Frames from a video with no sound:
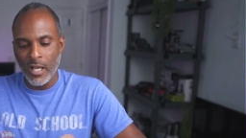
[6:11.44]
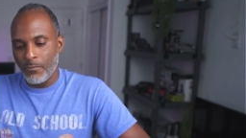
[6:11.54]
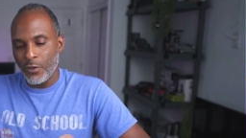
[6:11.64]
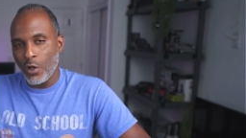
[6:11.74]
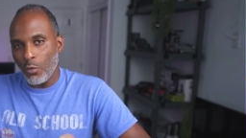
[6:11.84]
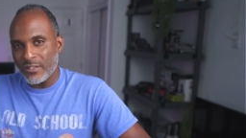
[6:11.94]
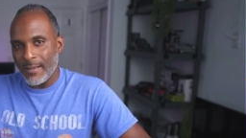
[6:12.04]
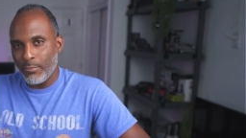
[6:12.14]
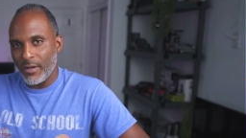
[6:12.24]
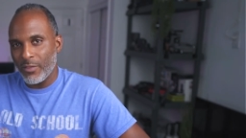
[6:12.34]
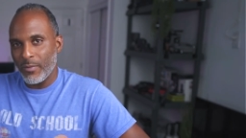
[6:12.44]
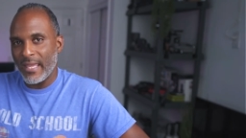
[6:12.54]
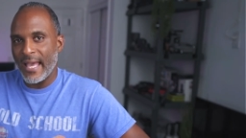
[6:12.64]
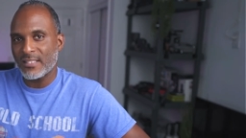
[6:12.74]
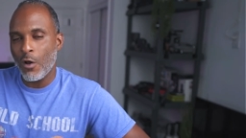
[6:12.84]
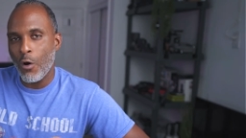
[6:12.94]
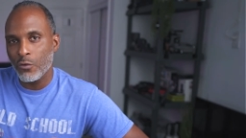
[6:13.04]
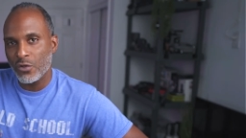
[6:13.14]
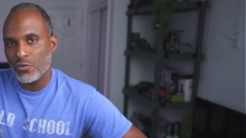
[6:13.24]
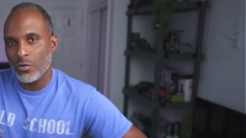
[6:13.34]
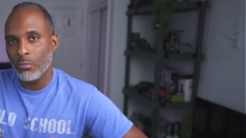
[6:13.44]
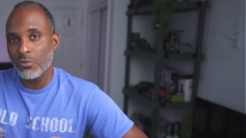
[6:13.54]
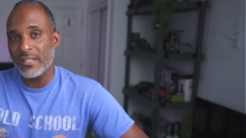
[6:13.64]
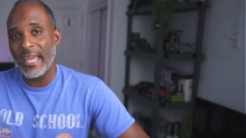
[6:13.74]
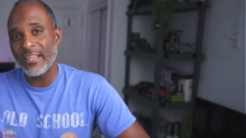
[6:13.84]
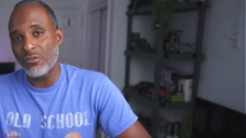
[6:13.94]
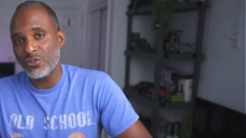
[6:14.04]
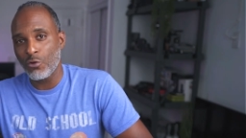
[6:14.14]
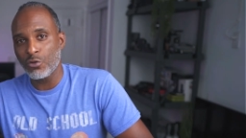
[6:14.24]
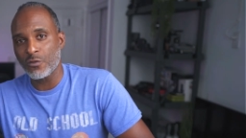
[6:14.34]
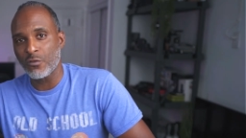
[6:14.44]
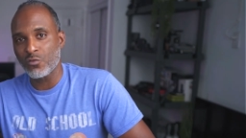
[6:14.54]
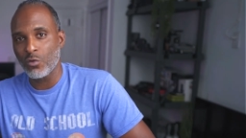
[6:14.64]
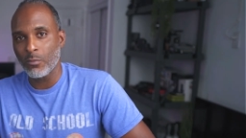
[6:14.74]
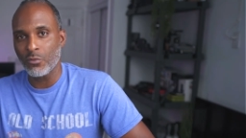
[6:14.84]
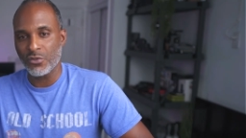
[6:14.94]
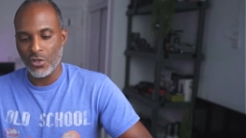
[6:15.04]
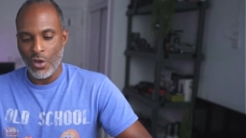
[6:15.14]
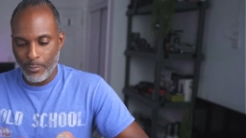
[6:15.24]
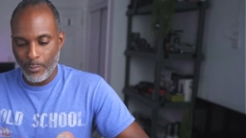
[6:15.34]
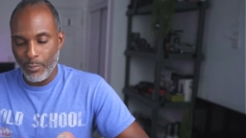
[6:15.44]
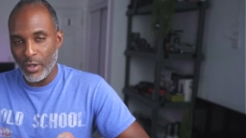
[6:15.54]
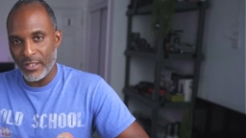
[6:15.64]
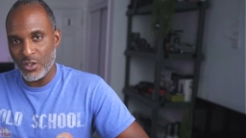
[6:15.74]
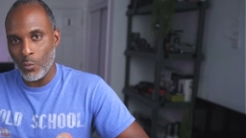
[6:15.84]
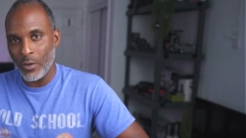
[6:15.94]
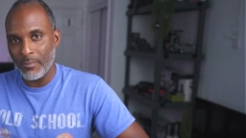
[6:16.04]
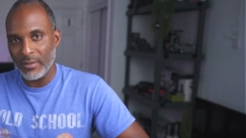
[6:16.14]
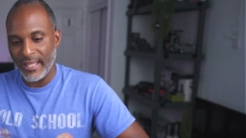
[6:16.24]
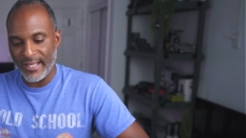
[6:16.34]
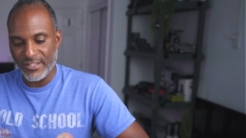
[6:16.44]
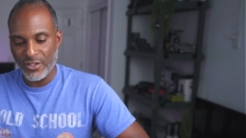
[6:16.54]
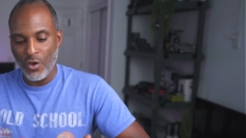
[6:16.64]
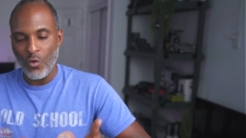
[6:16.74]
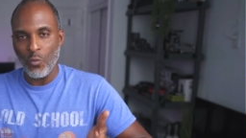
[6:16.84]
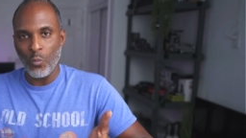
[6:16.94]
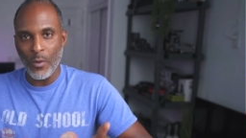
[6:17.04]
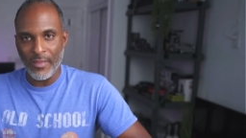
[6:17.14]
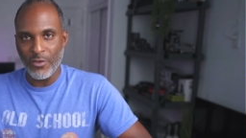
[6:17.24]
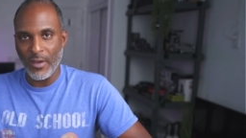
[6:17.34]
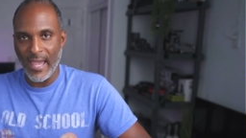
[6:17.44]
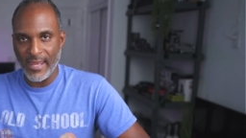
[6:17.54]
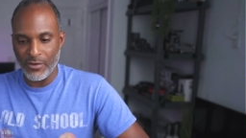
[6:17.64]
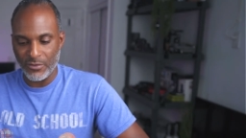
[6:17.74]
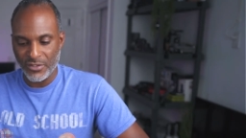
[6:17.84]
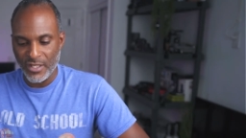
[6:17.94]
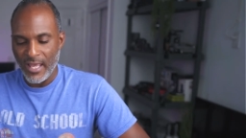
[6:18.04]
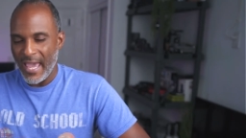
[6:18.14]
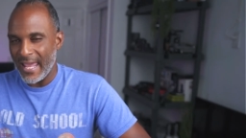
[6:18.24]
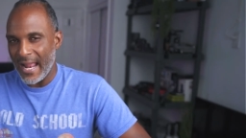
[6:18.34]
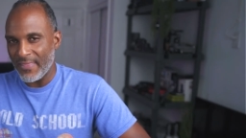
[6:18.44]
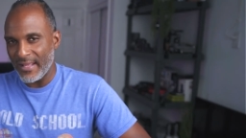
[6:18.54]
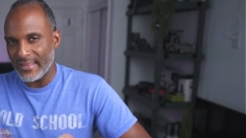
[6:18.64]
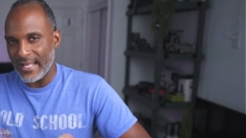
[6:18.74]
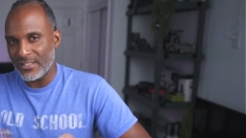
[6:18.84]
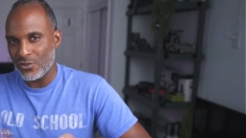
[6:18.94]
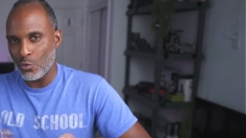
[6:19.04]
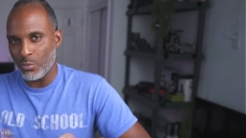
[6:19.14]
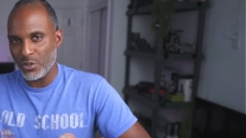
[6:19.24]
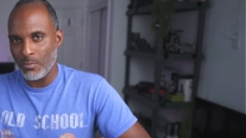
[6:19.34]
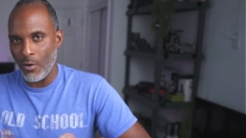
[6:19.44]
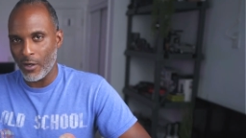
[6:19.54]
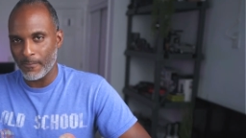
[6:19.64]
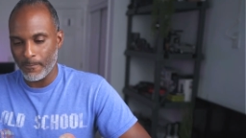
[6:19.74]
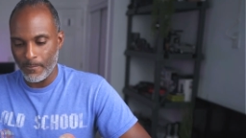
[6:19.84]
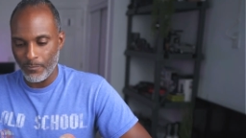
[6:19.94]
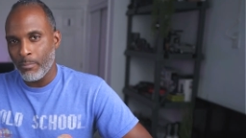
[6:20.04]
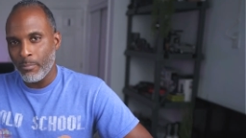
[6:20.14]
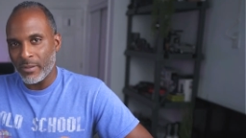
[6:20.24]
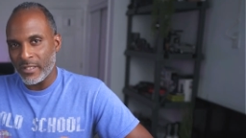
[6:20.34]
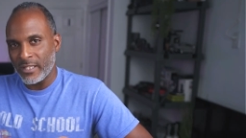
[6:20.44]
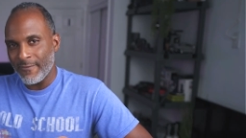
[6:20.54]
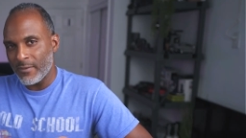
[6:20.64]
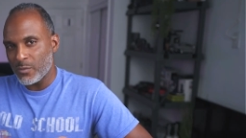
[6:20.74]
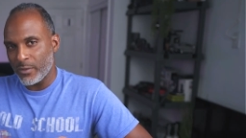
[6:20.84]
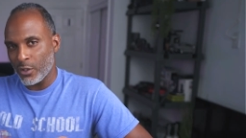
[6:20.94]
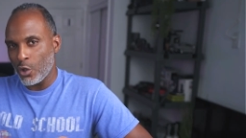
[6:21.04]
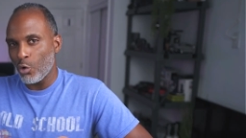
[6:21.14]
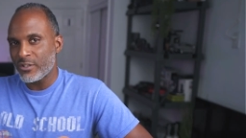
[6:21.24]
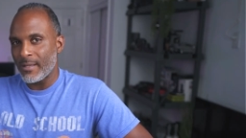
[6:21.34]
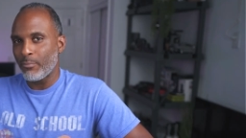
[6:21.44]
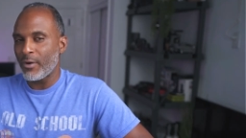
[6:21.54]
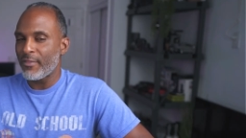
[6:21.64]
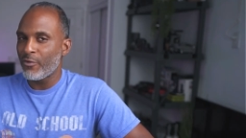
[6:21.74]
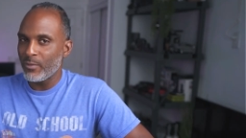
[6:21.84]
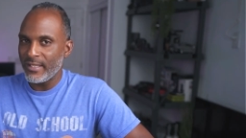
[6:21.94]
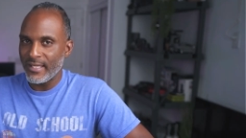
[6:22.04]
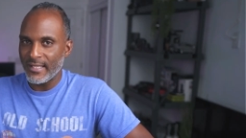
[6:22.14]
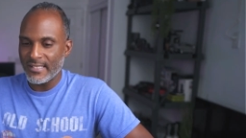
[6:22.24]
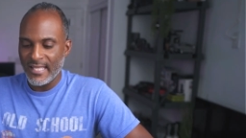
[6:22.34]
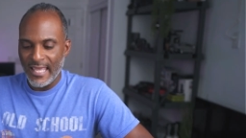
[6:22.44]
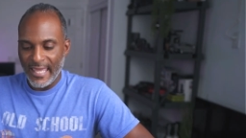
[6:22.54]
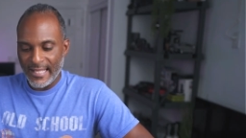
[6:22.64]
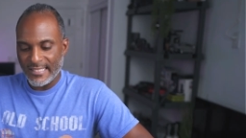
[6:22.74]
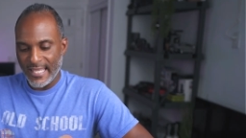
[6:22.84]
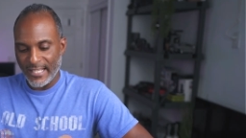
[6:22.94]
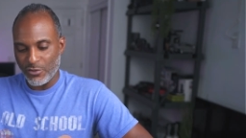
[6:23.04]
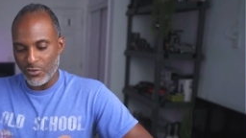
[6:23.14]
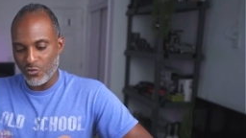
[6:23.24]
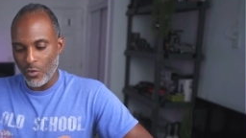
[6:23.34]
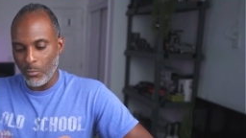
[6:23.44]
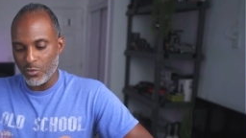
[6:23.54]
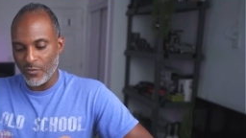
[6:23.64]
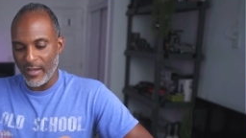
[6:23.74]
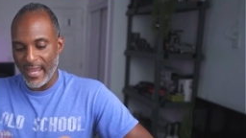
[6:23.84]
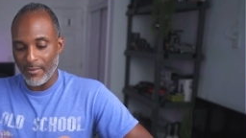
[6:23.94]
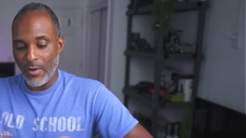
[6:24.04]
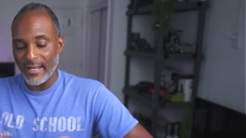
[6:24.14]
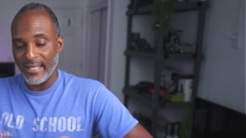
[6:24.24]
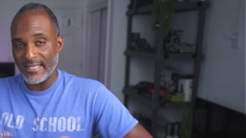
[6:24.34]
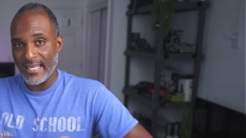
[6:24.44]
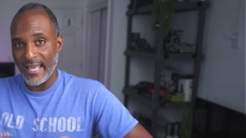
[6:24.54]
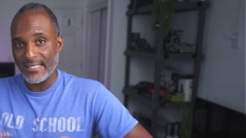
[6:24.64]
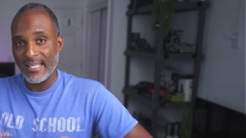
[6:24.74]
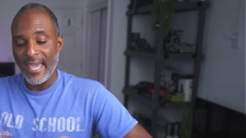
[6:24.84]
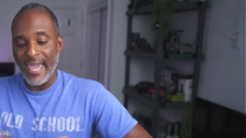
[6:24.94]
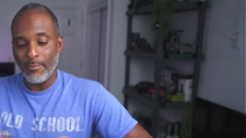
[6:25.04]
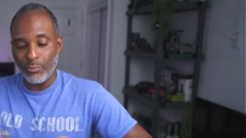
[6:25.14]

The Go 10.3 has all your scribbles and your searches for scribbles put into one place with your headers, and I think that's super smart. But the difference with the Go 10.3 is it takes your scribbles for handwriting and text and